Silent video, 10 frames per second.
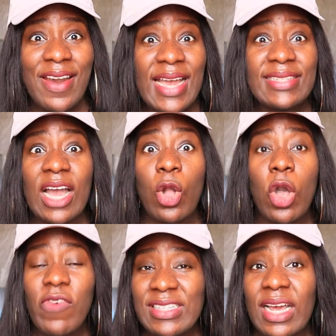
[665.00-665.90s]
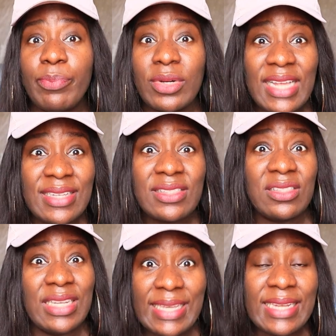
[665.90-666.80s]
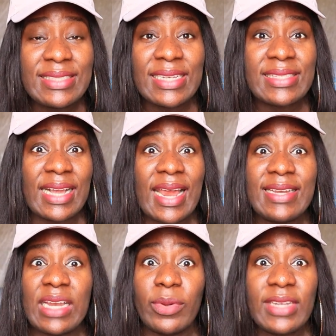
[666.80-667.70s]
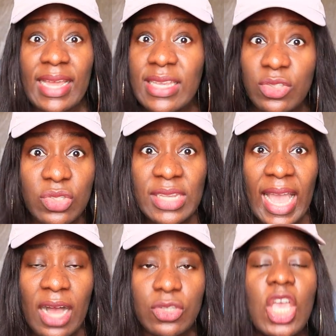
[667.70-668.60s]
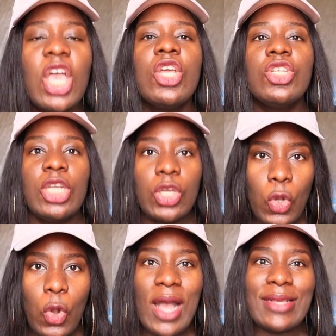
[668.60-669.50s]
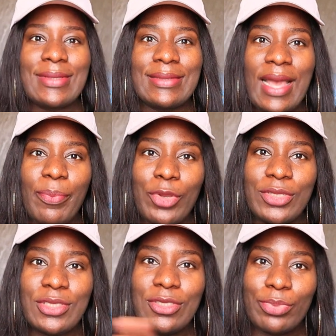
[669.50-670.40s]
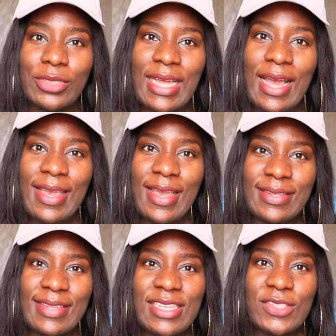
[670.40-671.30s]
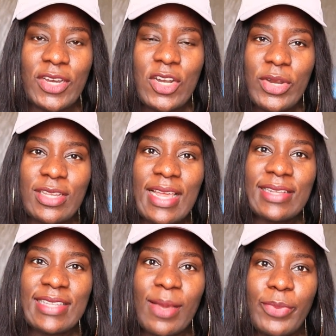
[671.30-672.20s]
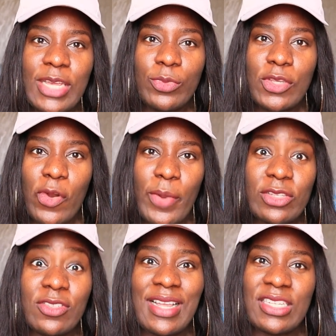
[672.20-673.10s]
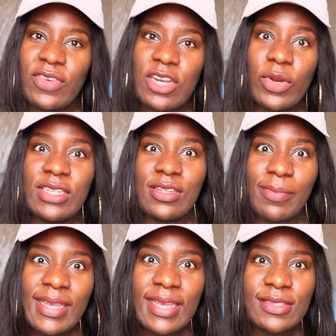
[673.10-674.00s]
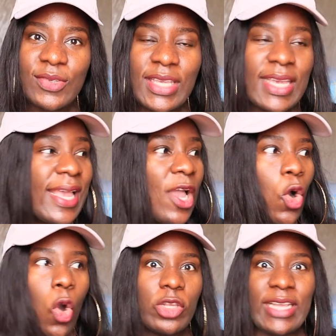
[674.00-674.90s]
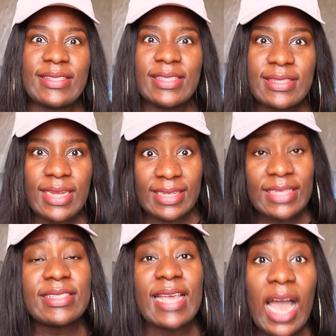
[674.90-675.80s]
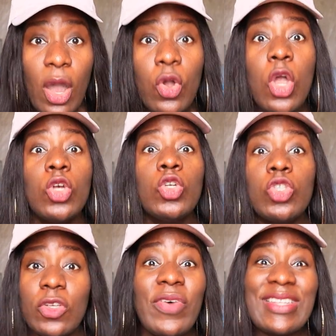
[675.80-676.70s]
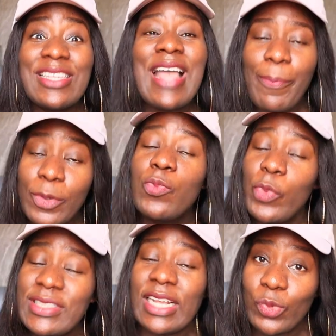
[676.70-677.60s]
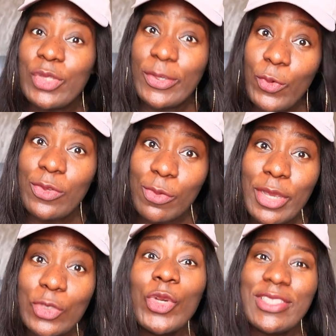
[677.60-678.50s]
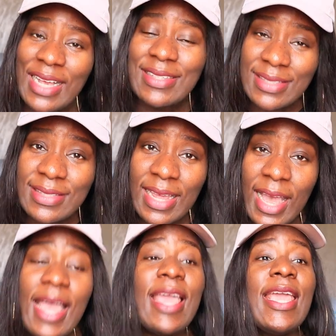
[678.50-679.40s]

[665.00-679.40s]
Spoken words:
Rather than cover their brother's nakedness and carry their brother into the house, they go and start applauding the brother. Hey, dance very well. They start playing music for brother to dance very well in the market, okay? Or their sister. That is how. So in fact, it happens most times with women. So it's their sister.